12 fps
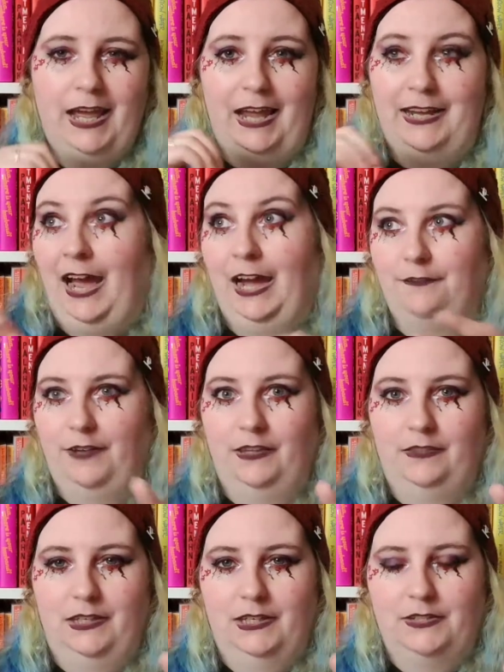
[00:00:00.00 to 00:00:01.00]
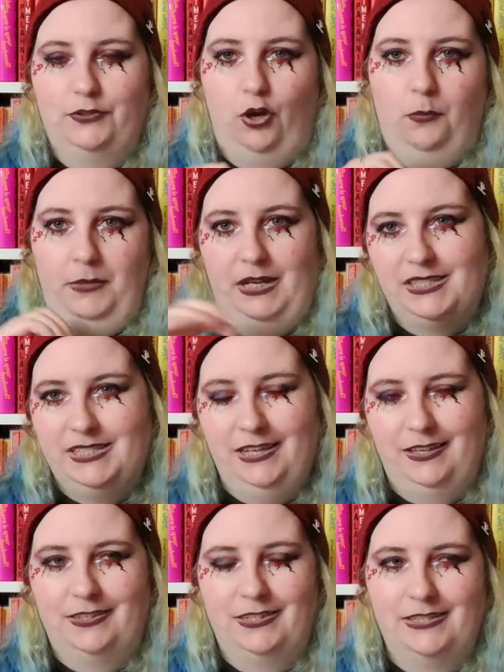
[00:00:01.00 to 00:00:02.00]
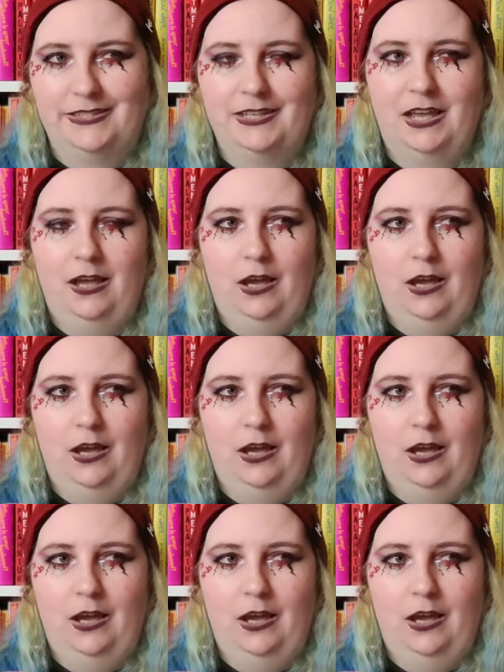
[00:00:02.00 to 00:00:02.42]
and having this omniscience,